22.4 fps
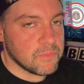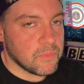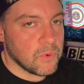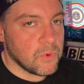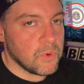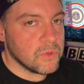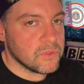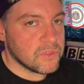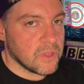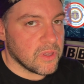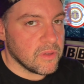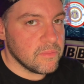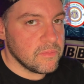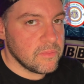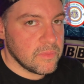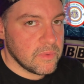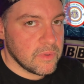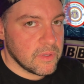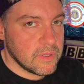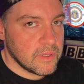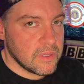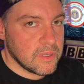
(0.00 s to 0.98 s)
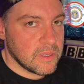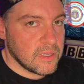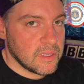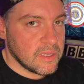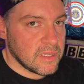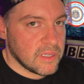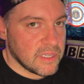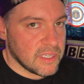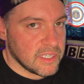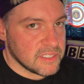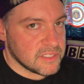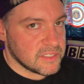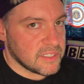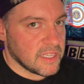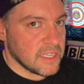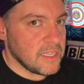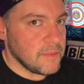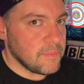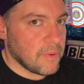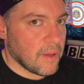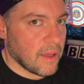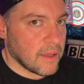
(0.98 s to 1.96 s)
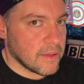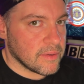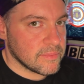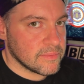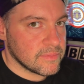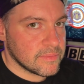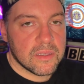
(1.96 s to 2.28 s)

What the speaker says: boredom, it's deeper.